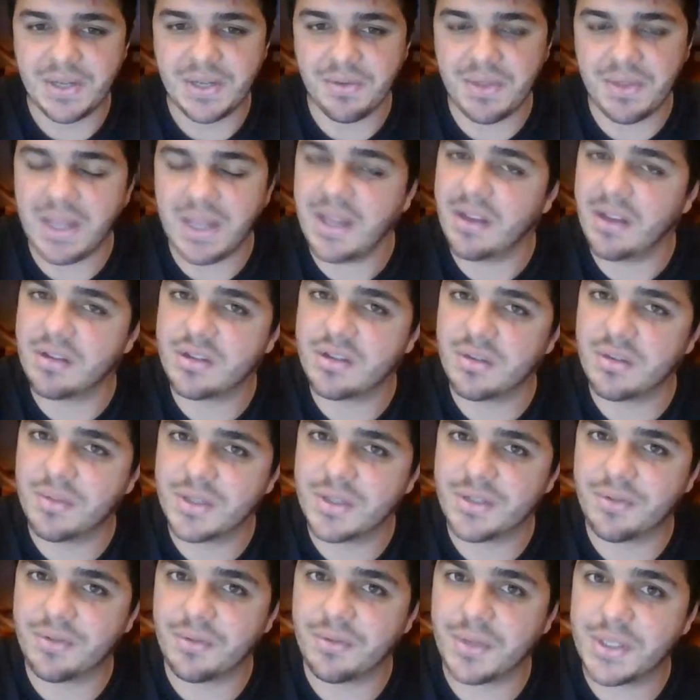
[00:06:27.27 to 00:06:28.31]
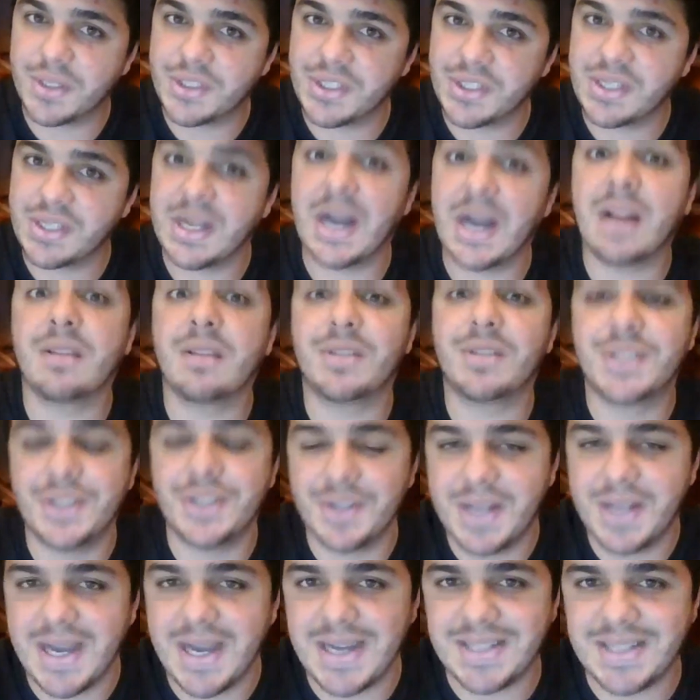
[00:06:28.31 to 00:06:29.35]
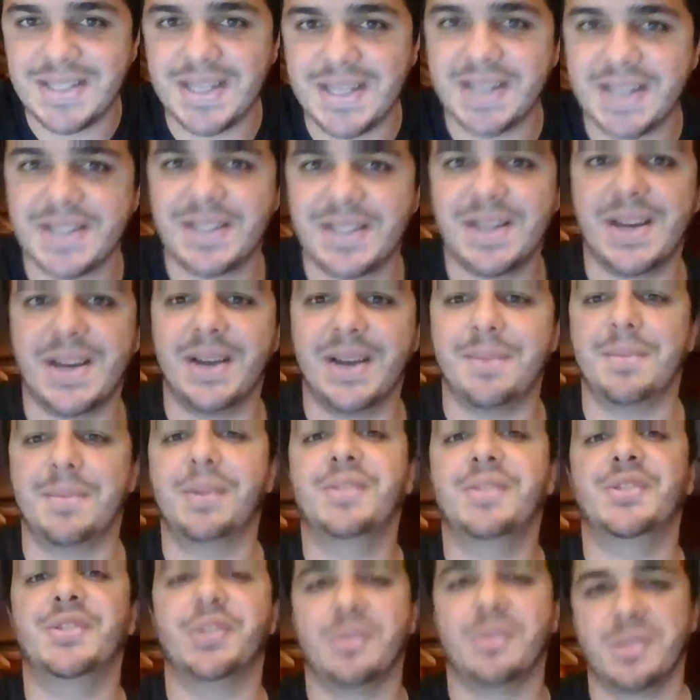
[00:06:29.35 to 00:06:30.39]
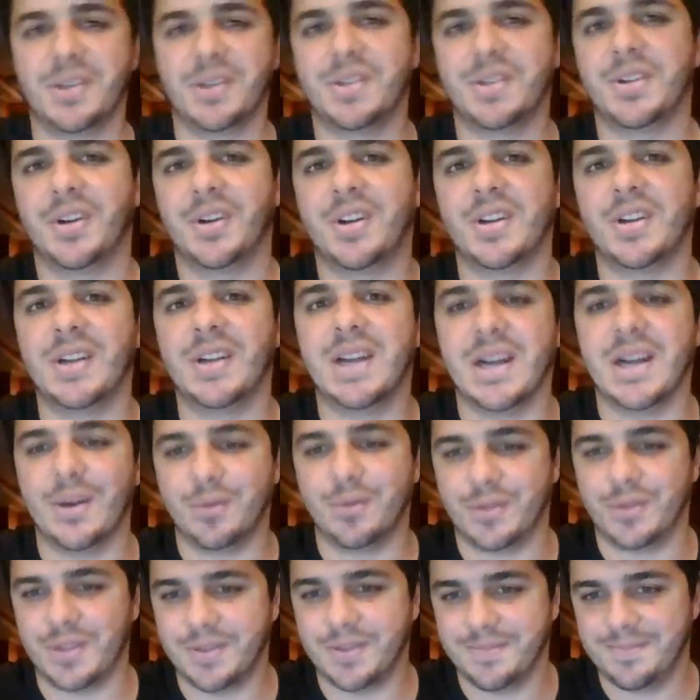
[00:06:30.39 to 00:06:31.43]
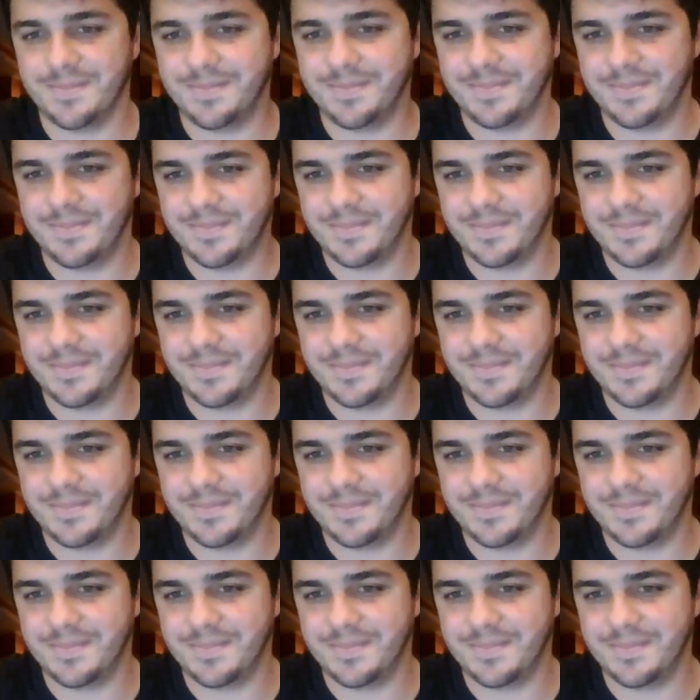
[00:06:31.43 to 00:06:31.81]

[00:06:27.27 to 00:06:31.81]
So thank you so much for watching. I'll see you guys next time. Joel Katarn out.